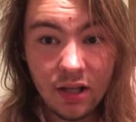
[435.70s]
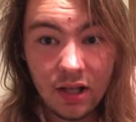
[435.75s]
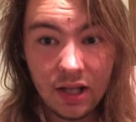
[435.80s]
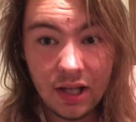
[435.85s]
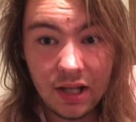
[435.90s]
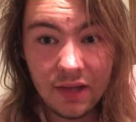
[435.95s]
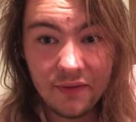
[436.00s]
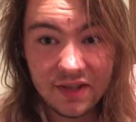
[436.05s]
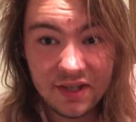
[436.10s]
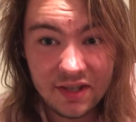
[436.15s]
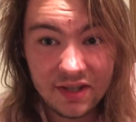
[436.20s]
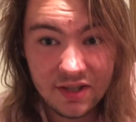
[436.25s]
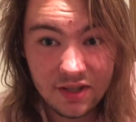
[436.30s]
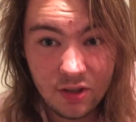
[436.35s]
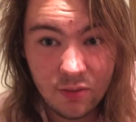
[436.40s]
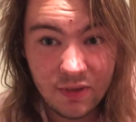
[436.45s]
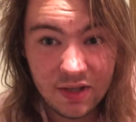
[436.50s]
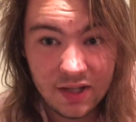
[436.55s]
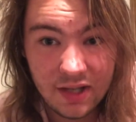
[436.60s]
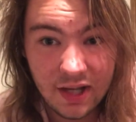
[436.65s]
If
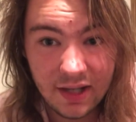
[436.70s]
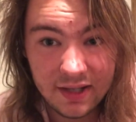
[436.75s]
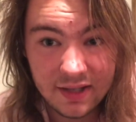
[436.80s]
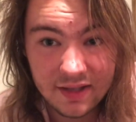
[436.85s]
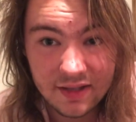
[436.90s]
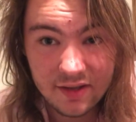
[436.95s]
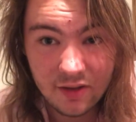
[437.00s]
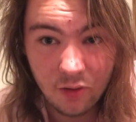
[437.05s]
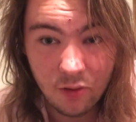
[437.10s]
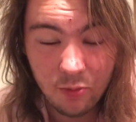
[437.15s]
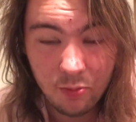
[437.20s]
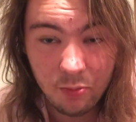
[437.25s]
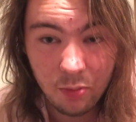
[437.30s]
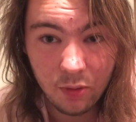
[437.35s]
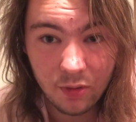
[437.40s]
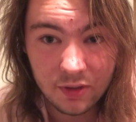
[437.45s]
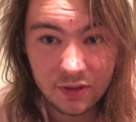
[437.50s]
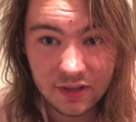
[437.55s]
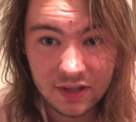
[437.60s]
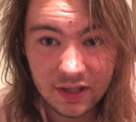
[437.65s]
suicide is so
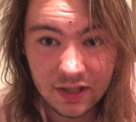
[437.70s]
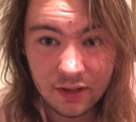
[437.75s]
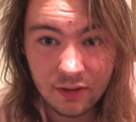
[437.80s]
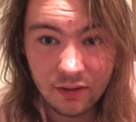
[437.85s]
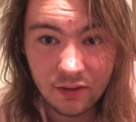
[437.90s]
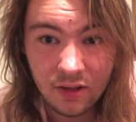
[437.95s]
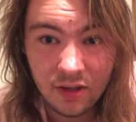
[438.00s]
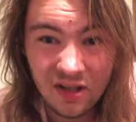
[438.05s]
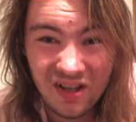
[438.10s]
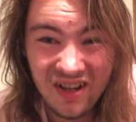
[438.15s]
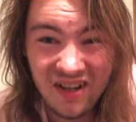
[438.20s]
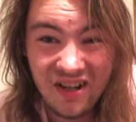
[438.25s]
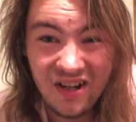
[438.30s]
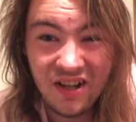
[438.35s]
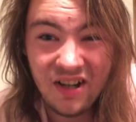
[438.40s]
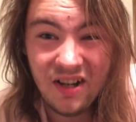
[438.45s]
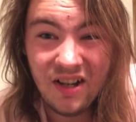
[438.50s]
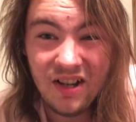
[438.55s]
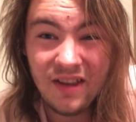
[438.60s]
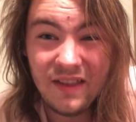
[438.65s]
important to you
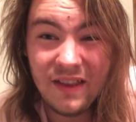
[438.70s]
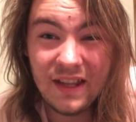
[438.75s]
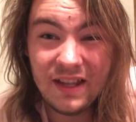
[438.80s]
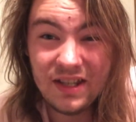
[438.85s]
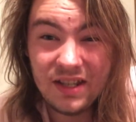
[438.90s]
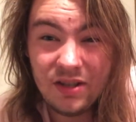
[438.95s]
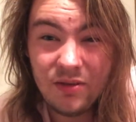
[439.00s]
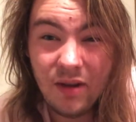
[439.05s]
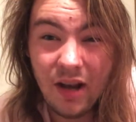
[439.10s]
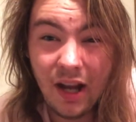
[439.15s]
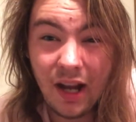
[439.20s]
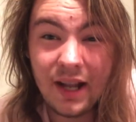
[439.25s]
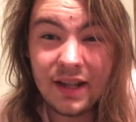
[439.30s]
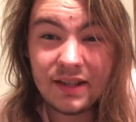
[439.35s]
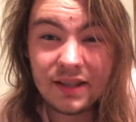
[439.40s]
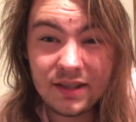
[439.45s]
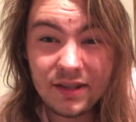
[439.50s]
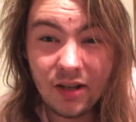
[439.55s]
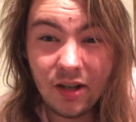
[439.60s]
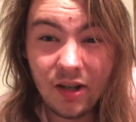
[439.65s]
that you had
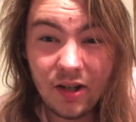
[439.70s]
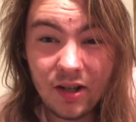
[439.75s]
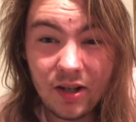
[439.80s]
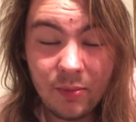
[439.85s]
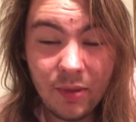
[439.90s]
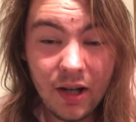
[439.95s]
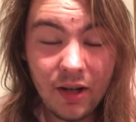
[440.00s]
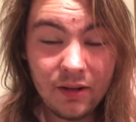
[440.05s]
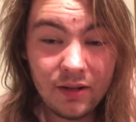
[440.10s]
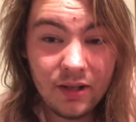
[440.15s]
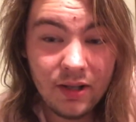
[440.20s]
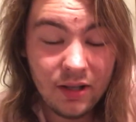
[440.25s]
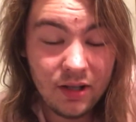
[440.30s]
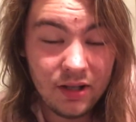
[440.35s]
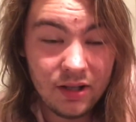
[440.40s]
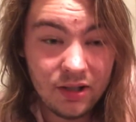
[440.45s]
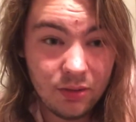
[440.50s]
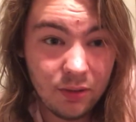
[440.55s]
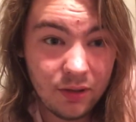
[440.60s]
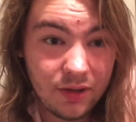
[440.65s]
to talk about
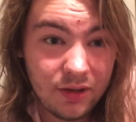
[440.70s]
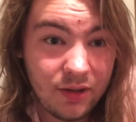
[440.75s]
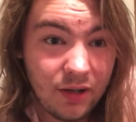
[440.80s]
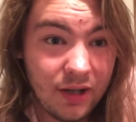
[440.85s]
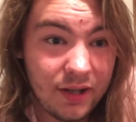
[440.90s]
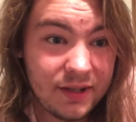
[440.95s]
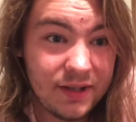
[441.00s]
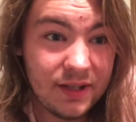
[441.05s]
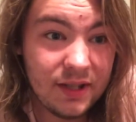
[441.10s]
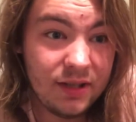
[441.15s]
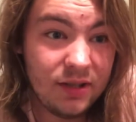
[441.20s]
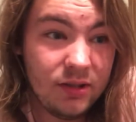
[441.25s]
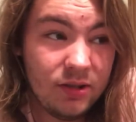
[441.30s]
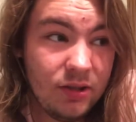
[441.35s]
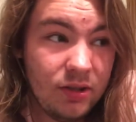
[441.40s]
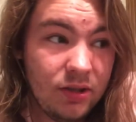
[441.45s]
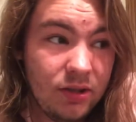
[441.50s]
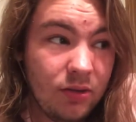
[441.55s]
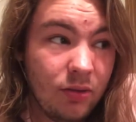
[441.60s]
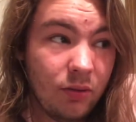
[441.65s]
your thoughts and
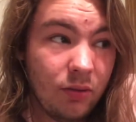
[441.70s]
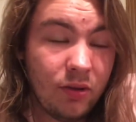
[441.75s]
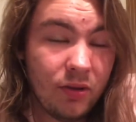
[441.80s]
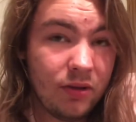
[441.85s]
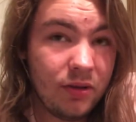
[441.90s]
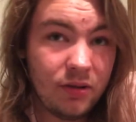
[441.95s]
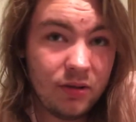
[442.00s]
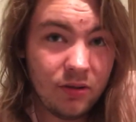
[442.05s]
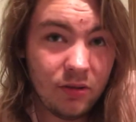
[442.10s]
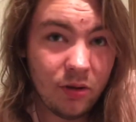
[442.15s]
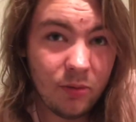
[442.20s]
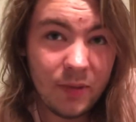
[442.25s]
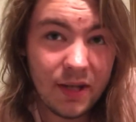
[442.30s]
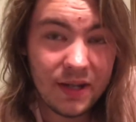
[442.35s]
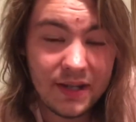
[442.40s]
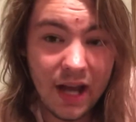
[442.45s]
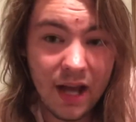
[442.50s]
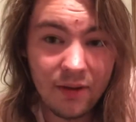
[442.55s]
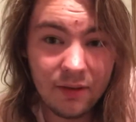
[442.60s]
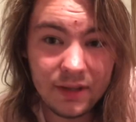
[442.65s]
your
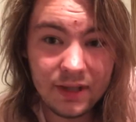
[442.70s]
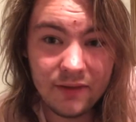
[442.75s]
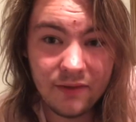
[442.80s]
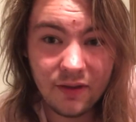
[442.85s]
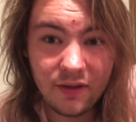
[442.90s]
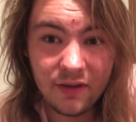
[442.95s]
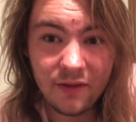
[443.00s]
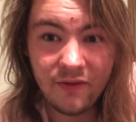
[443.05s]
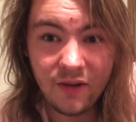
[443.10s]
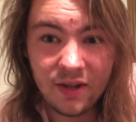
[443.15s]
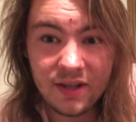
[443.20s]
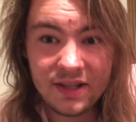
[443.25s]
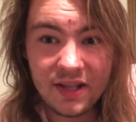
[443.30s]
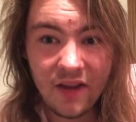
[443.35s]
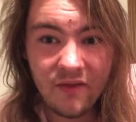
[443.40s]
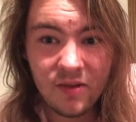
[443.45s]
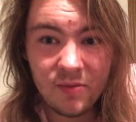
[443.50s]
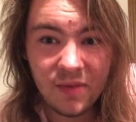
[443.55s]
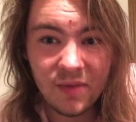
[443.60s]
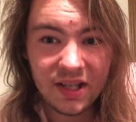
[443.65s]
mentality for the first
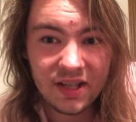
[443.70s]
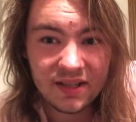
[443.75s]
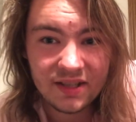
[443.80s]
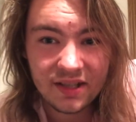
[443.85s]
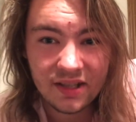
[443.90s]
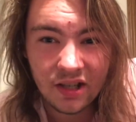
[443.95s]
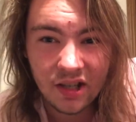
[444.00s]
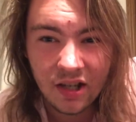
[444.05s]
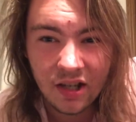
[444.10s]
7 minutes,